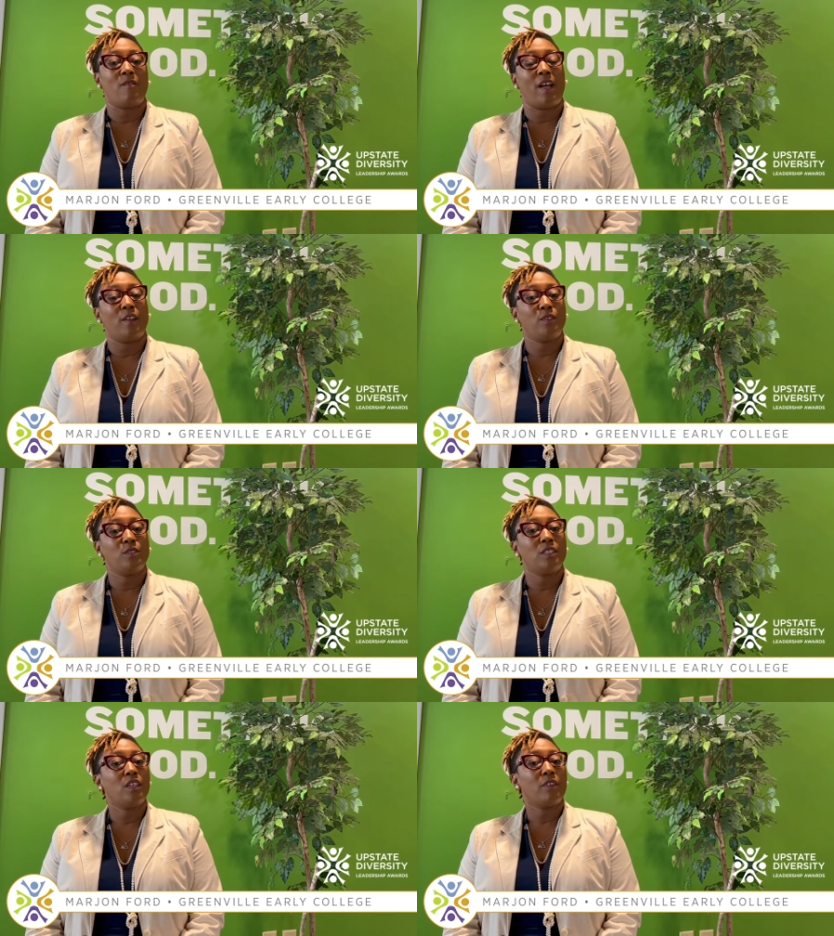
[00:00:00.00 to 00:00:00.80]
value
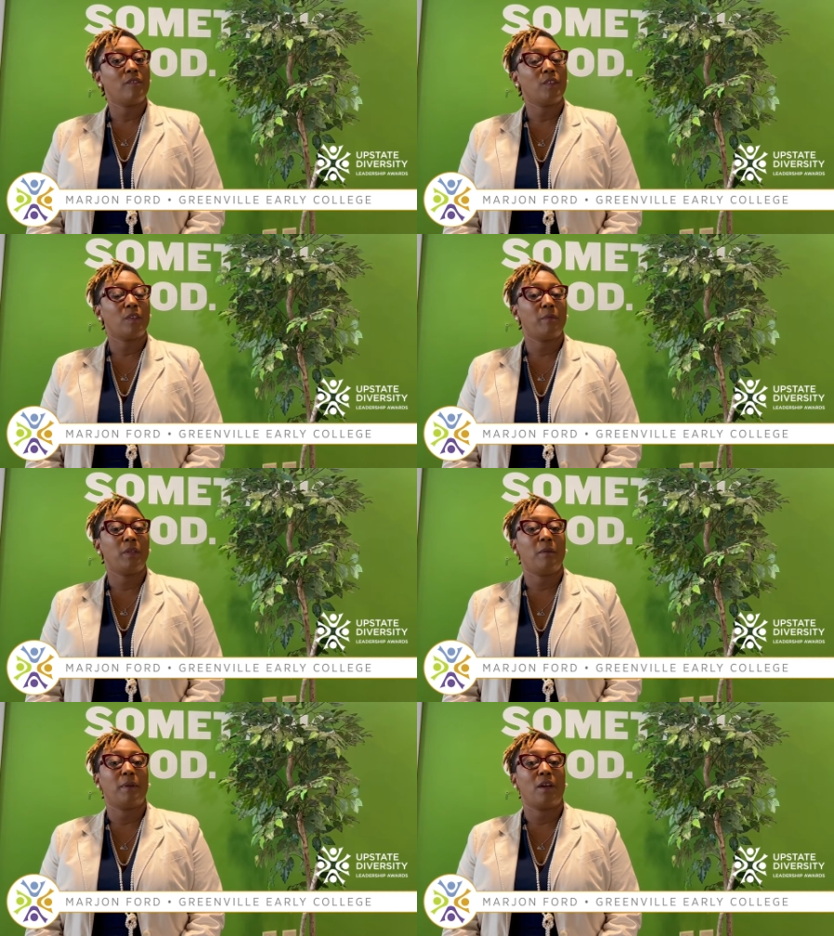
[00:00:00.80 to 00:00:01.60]
to the Greenville
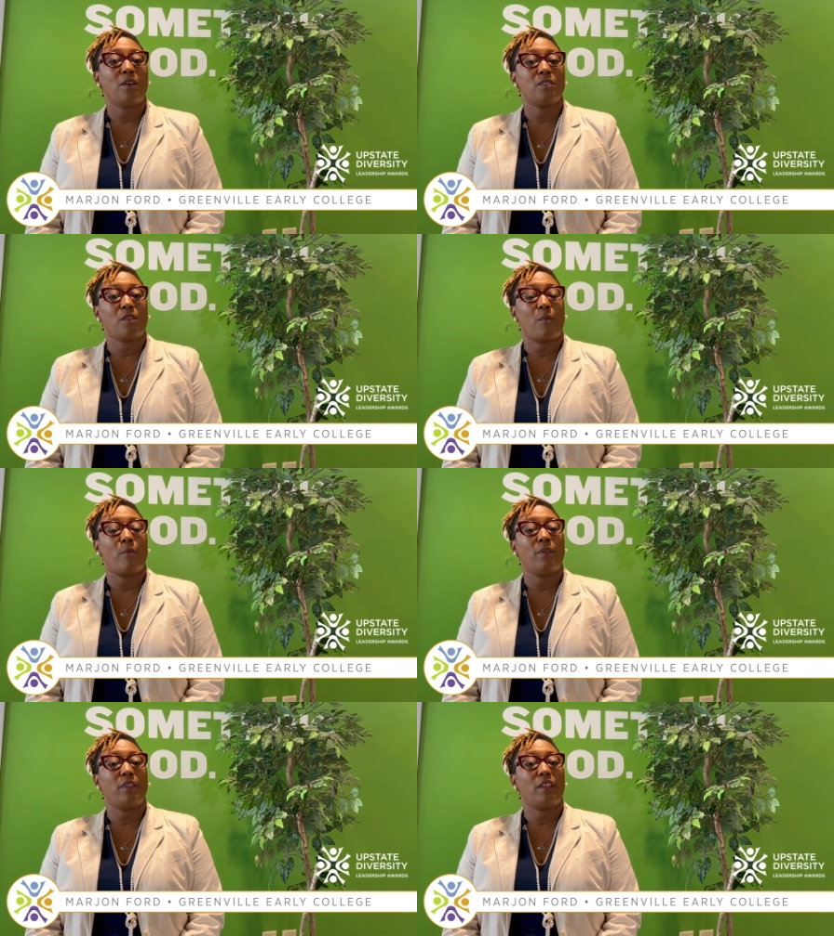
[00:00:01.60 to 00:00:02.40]
community, but also
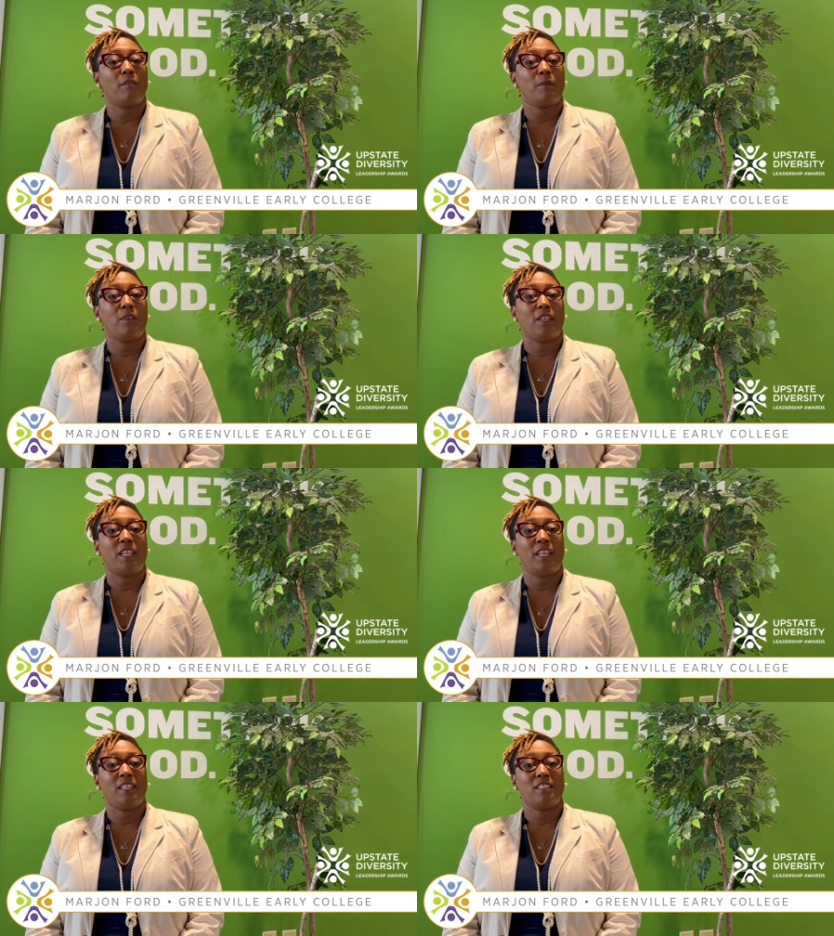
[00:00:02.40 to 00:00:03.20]
bring the
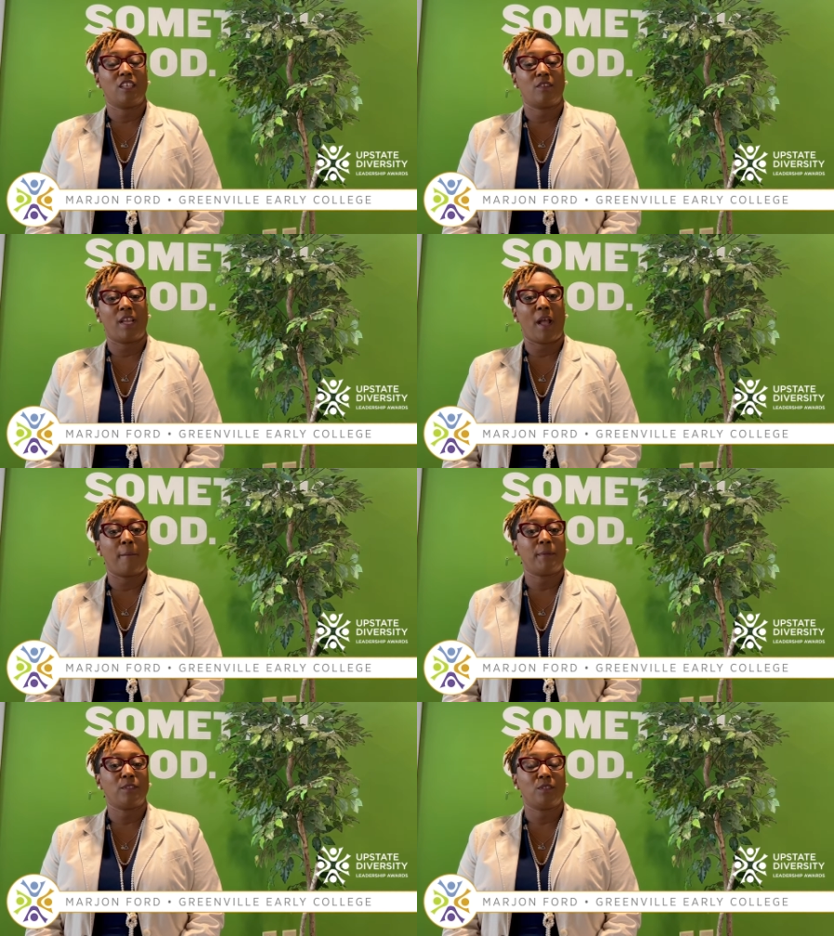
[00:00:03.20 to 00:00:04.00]
community in to create
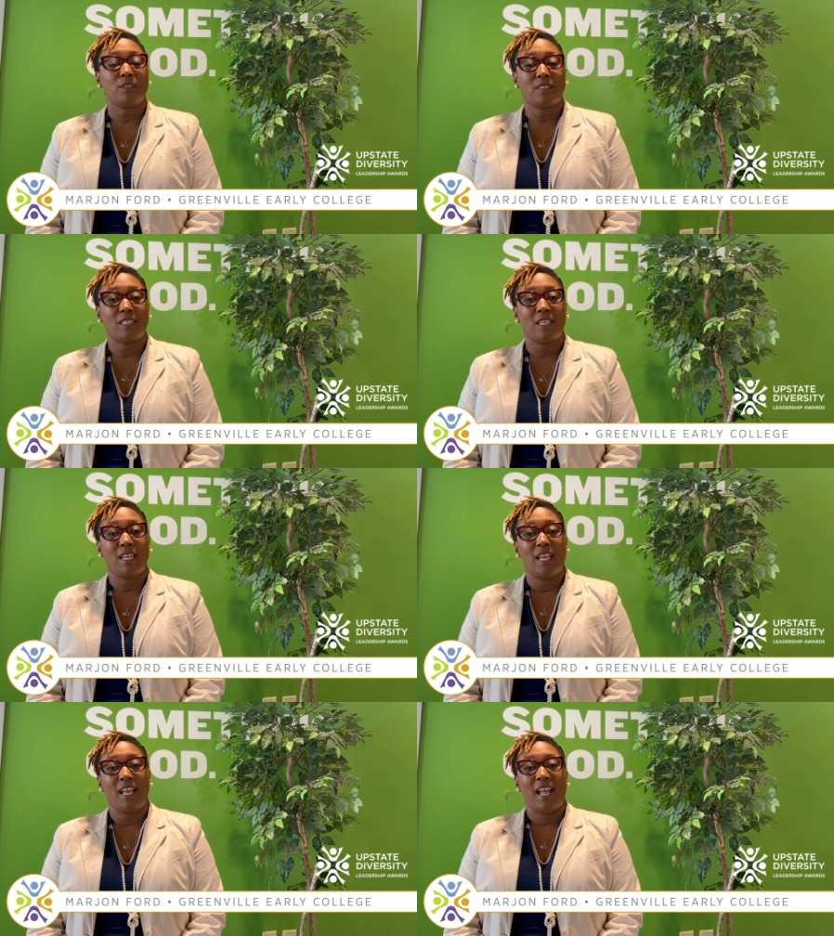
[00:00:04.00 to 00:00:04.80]
opportunity
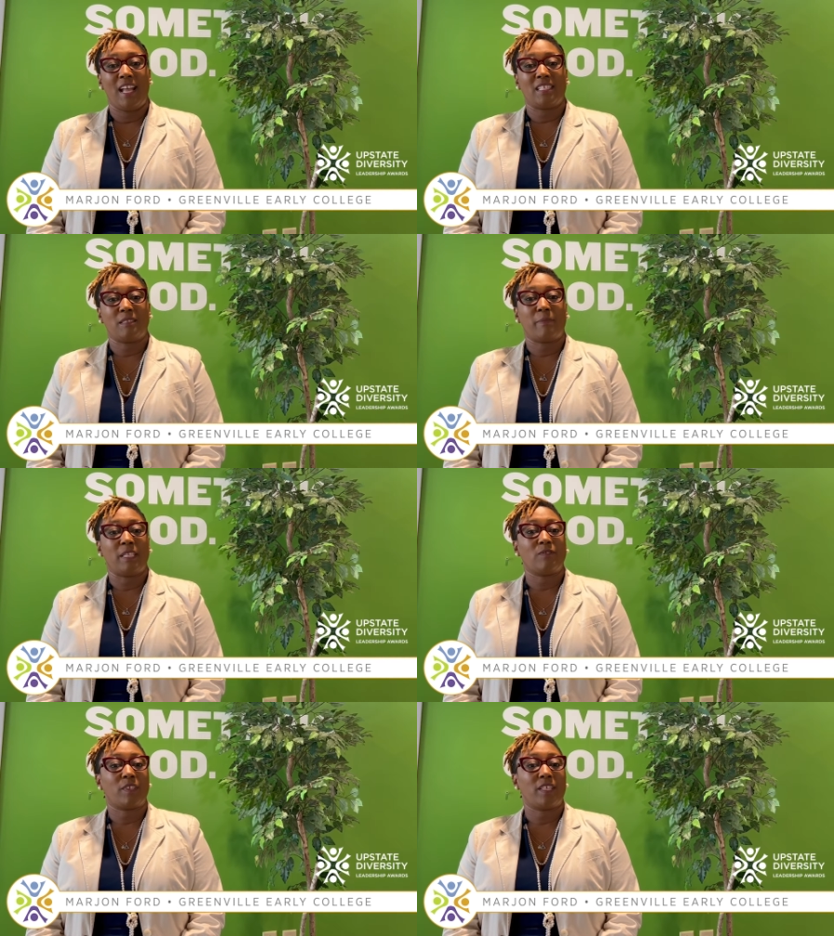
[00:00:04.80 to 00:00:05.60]
and
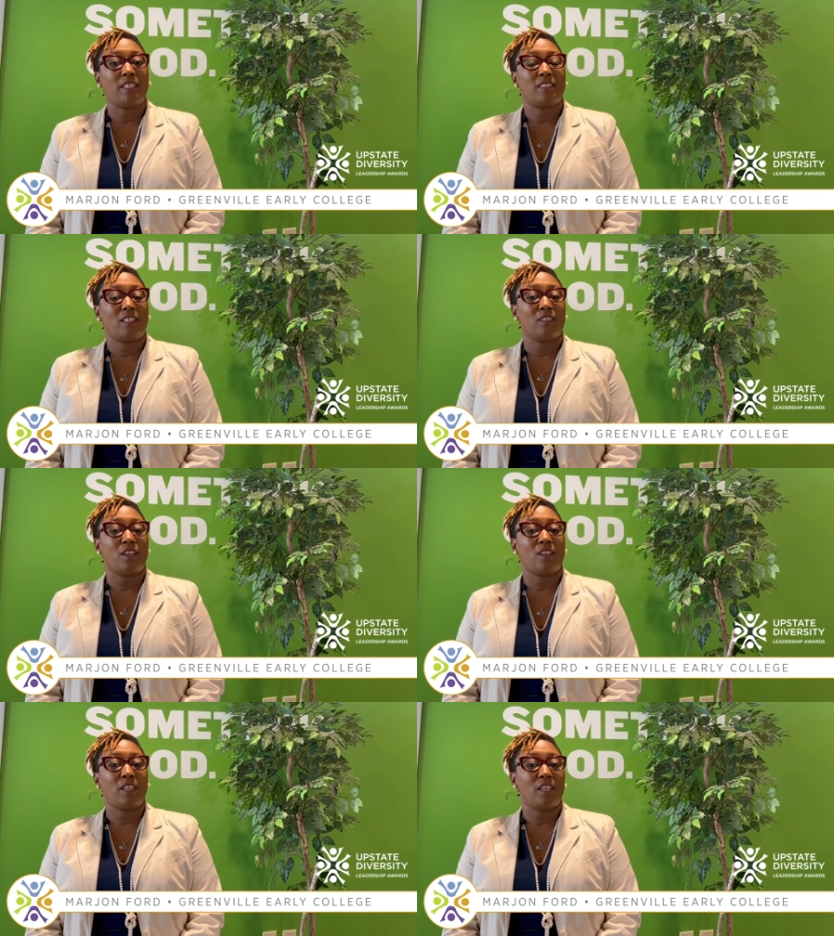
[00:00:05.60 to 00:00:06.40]
space for kids to
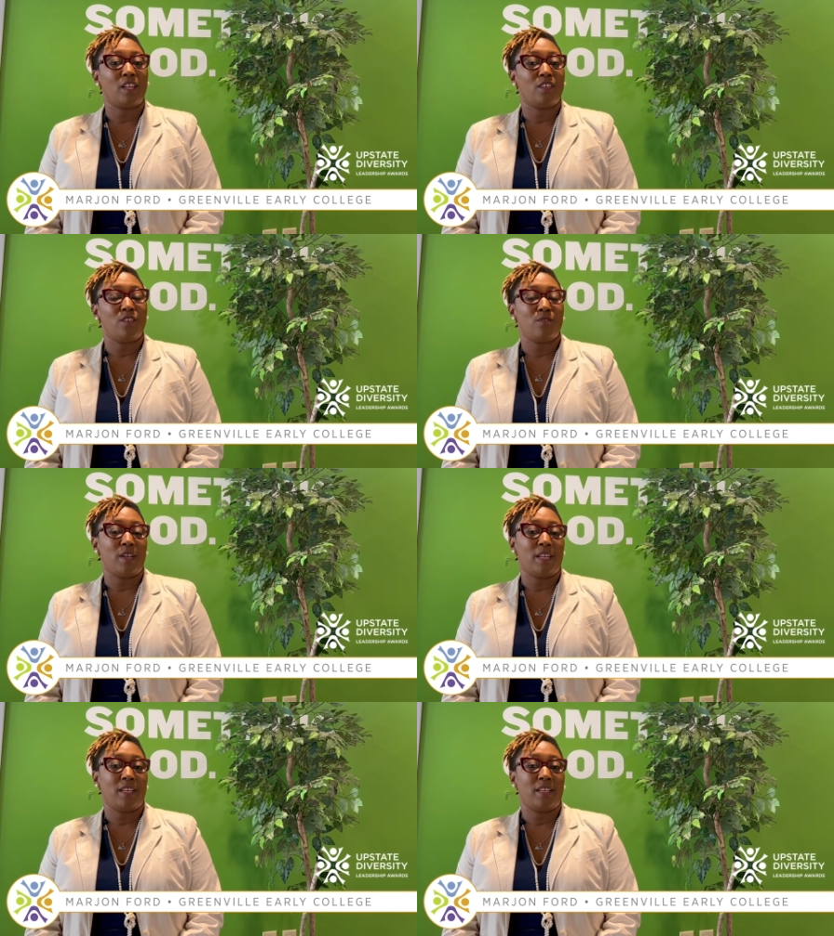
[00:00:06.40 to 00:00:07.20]
learn in a new
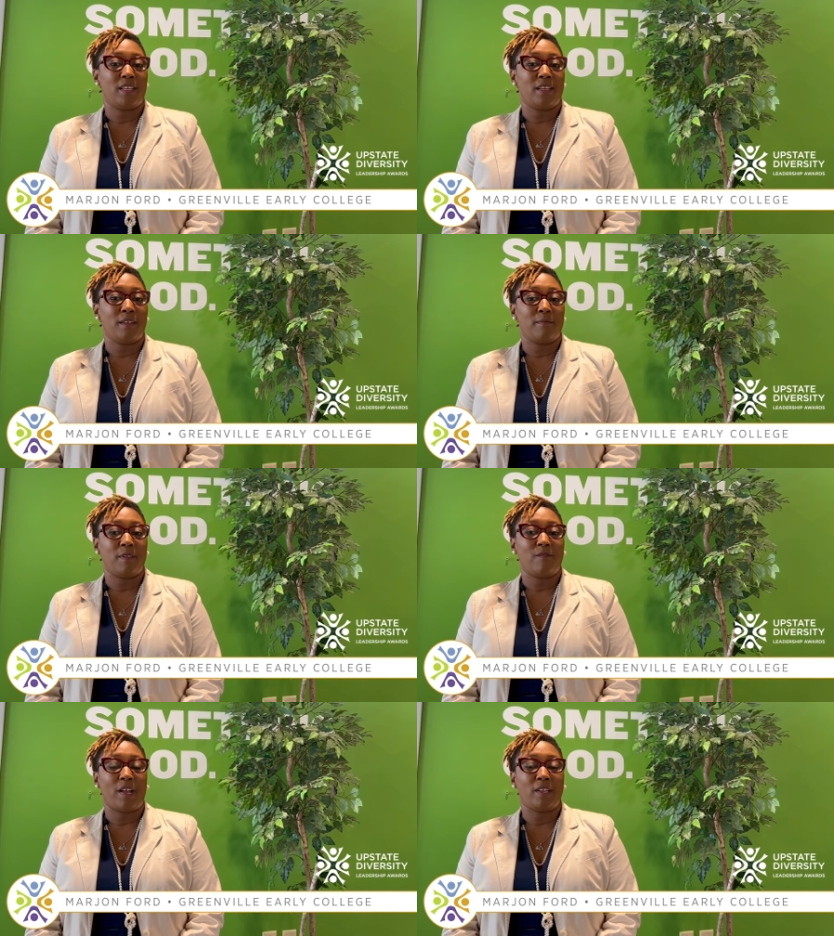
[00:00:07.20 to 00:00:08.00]
and um,
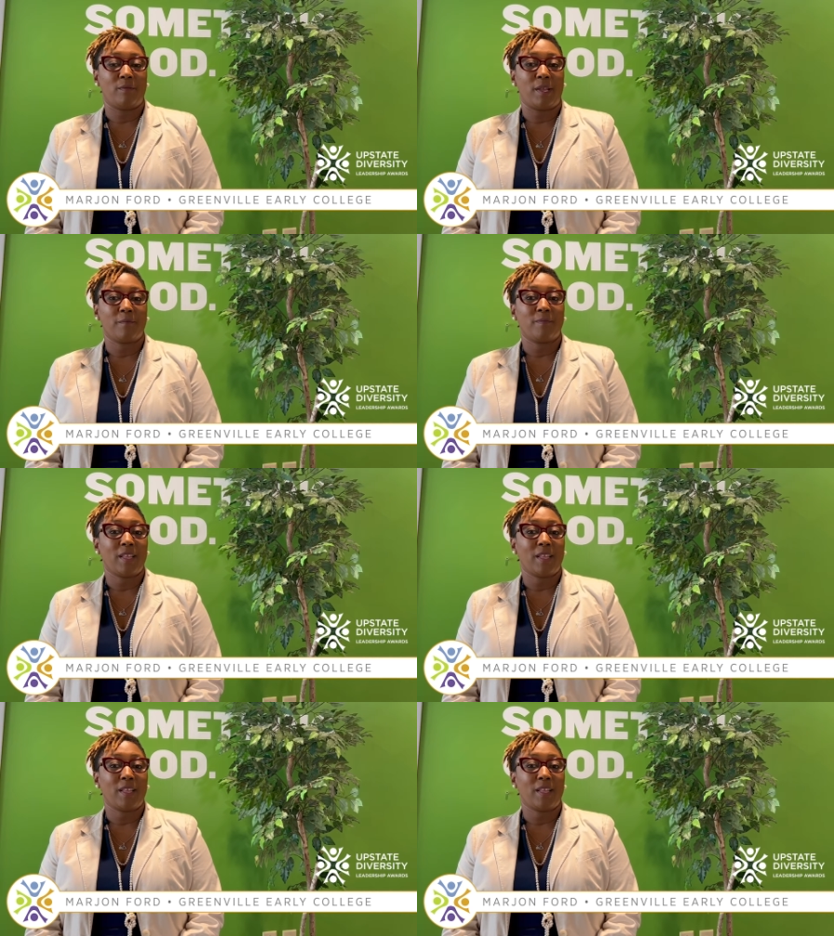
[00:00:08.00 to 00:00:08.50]
inviting way.